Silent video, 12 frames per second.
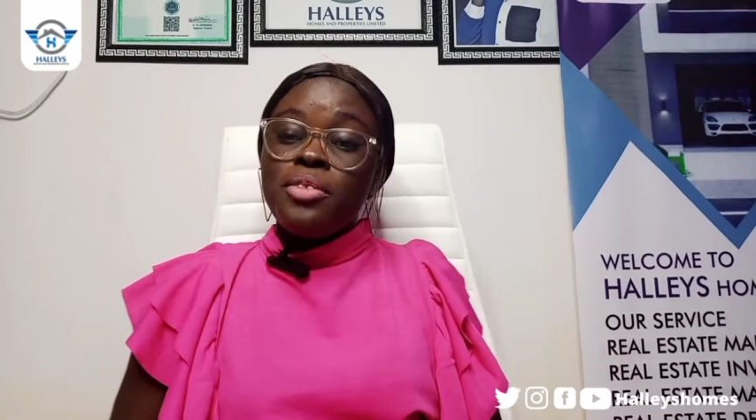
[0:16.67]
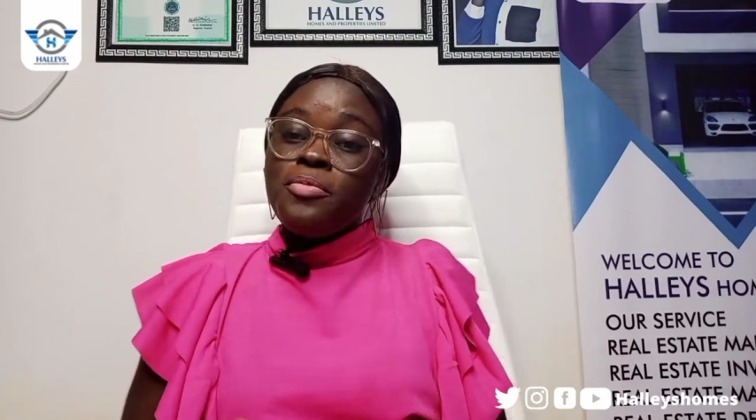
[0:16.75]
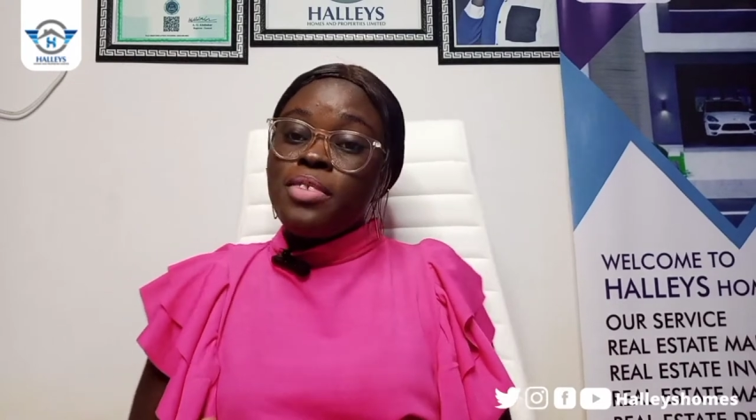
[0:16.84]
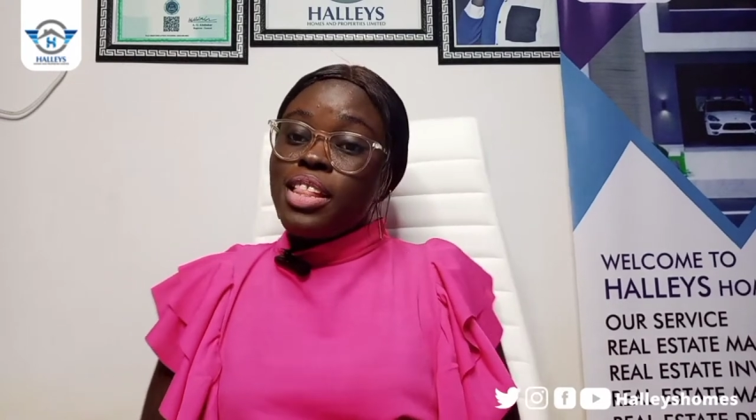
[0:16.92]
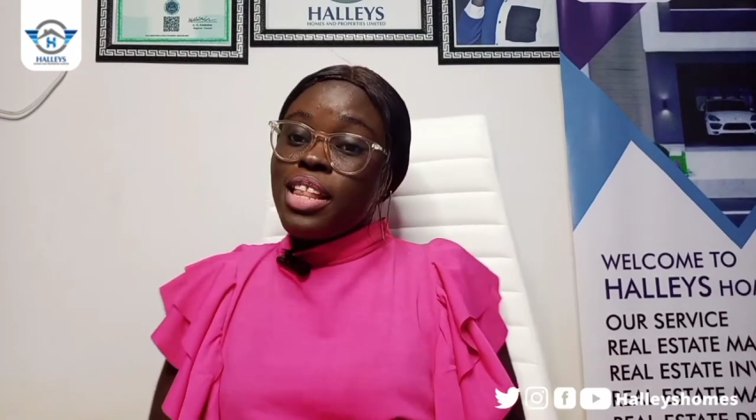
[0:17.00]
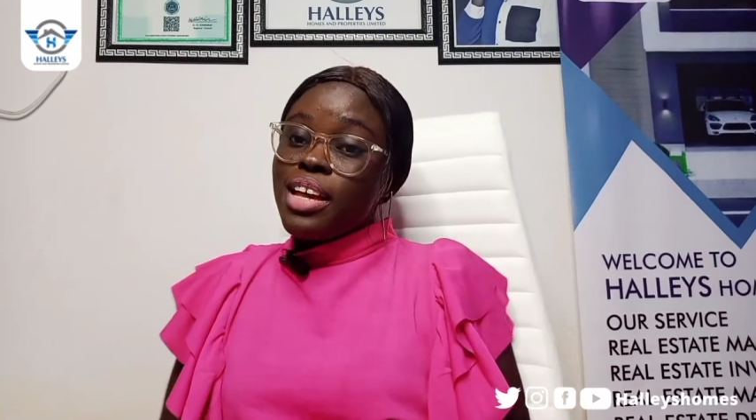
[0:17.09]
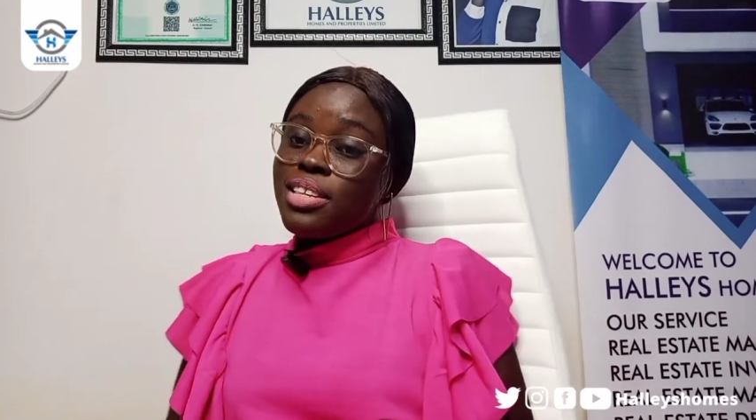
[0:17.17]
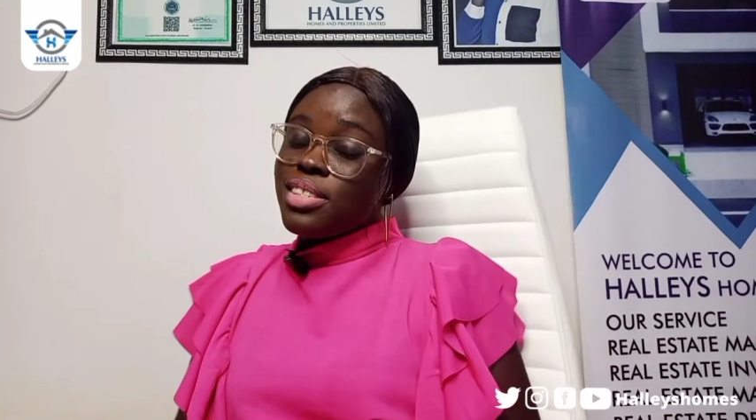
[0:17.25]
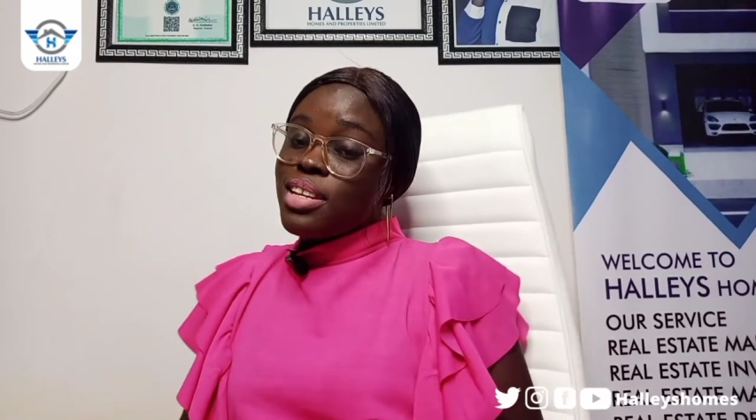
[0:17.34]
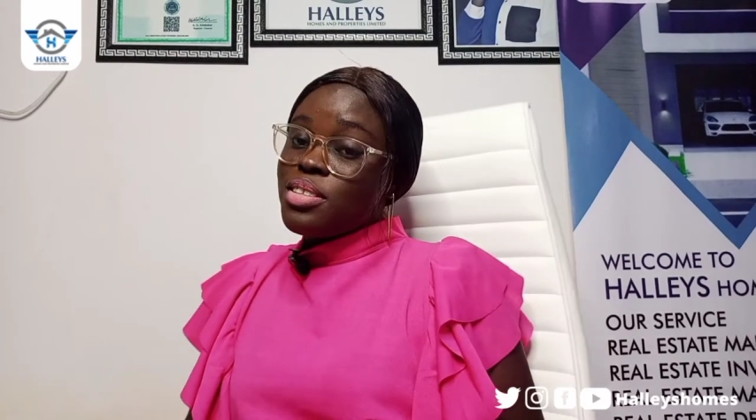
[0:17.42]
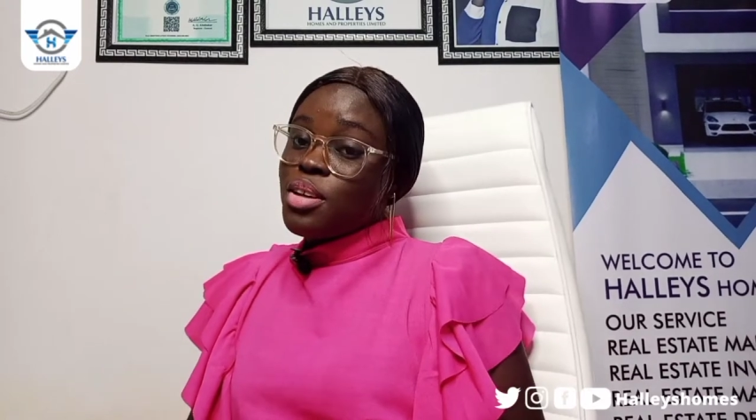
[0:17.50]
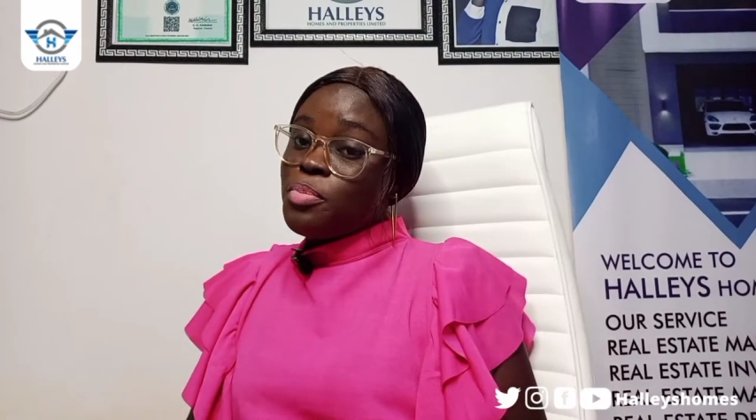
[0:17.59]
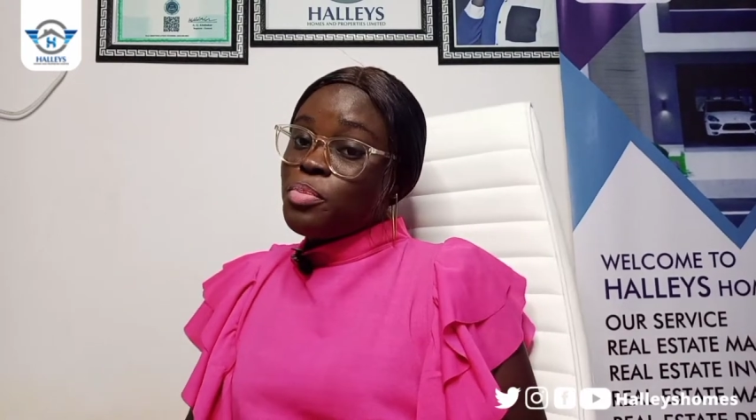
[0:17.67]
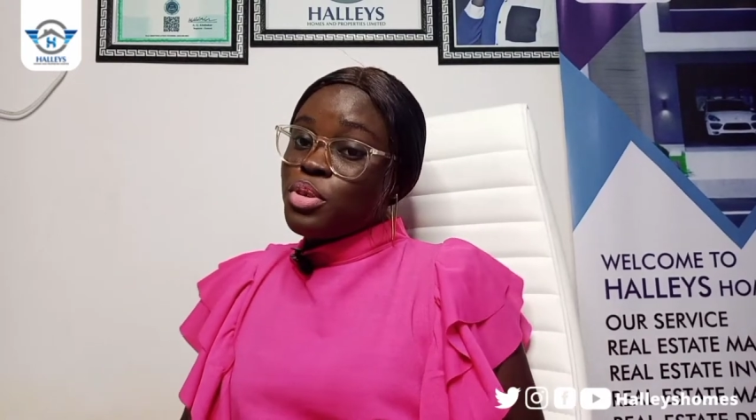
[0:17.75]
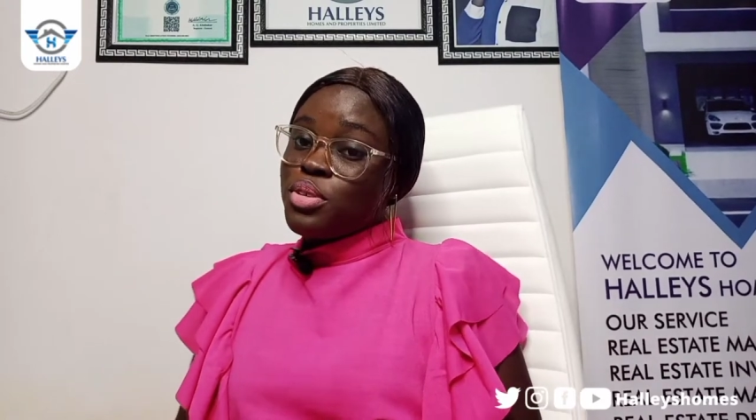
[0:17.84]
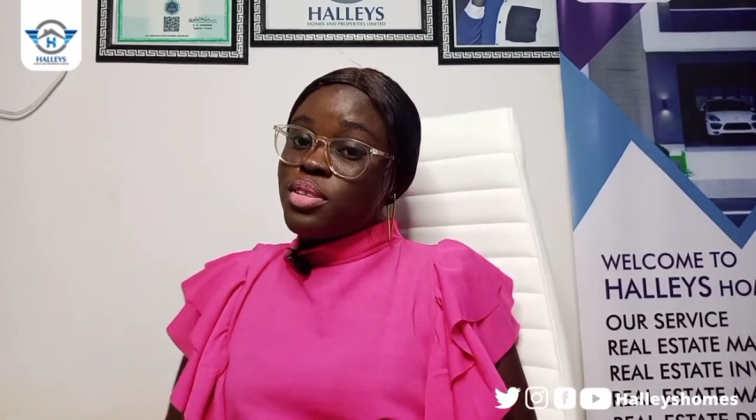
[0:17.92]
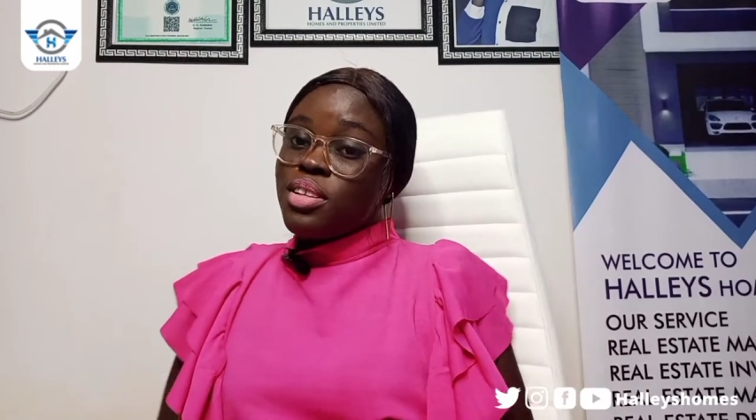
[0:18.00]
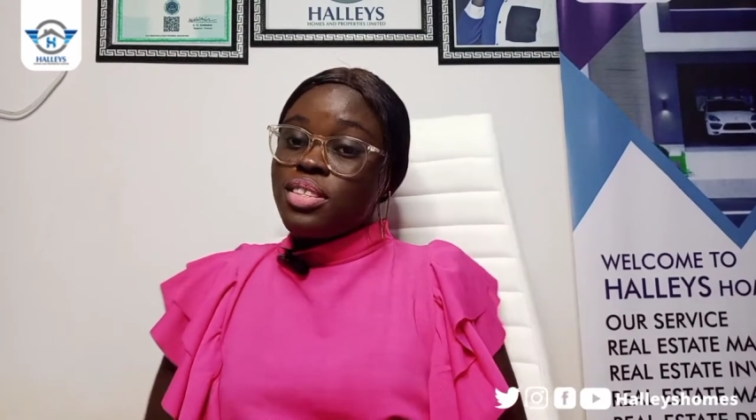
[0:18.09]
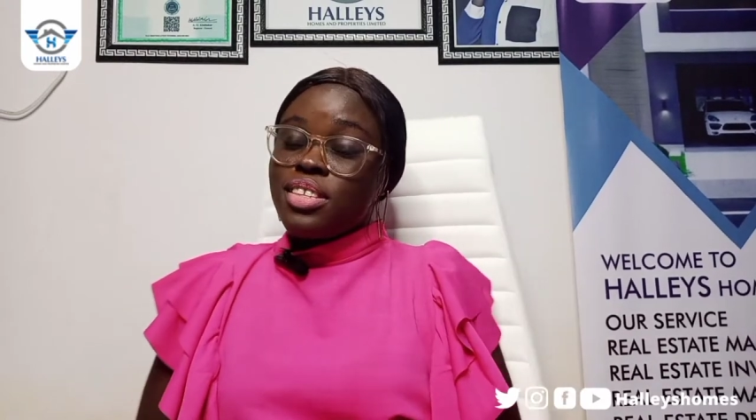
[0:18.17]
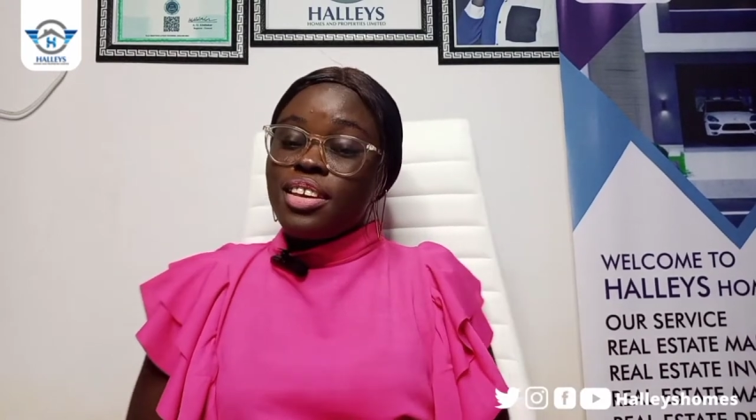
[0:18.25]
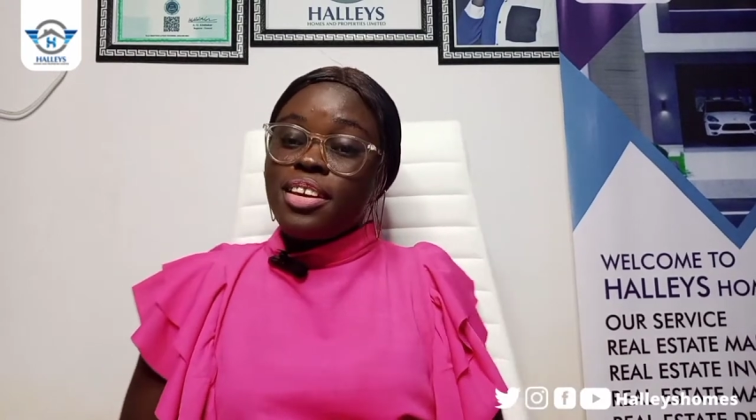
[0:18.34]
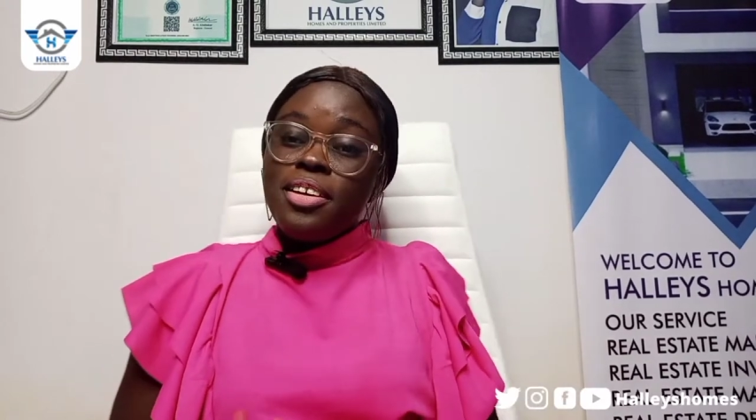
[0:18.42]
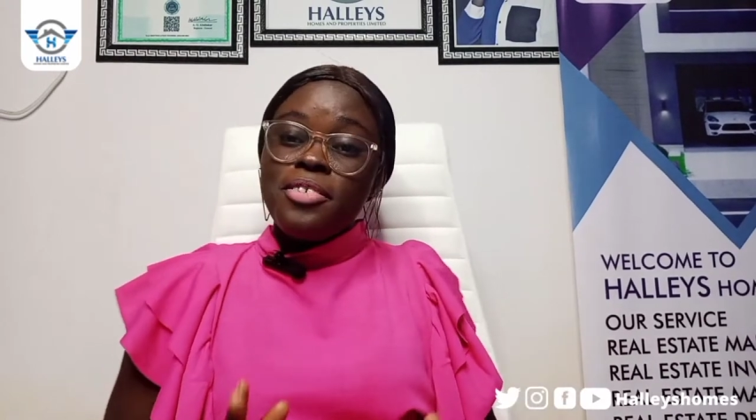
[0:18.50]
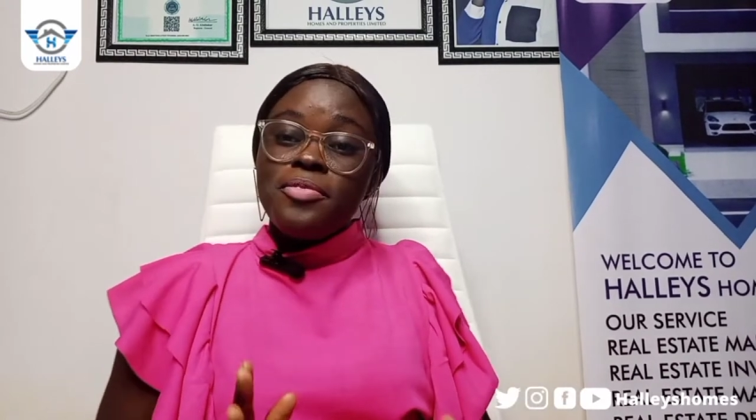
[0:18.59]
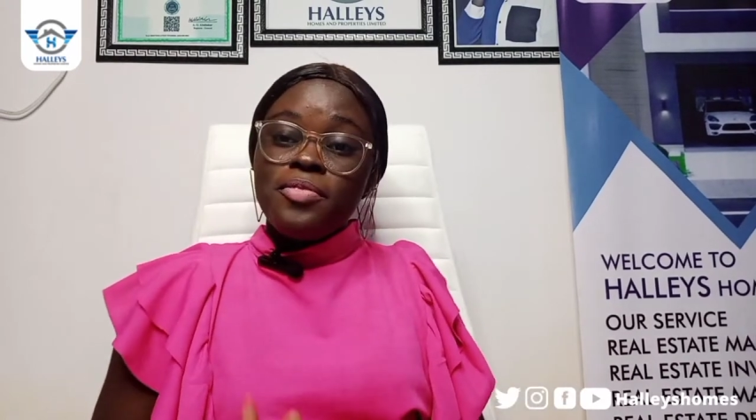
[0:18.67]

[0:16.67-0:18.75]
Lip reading: real estate opportunity